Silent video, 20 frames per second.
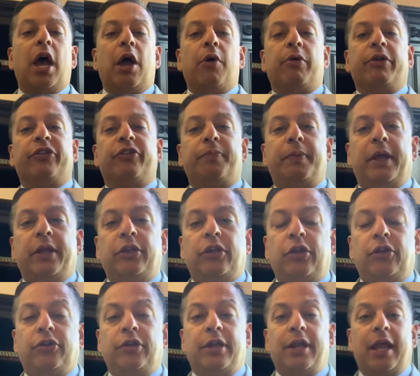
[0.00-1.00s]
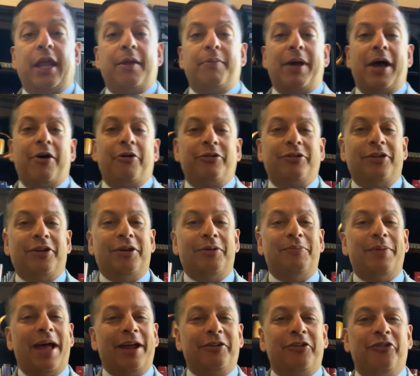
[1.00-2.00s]
I want to speak to you today about uh,
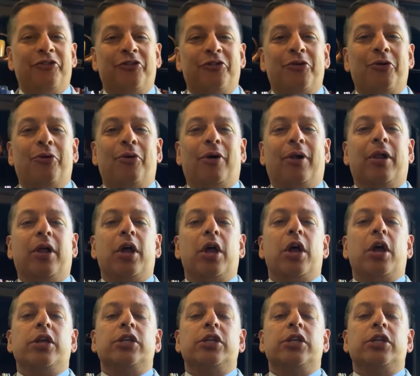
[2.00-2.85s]
back to school.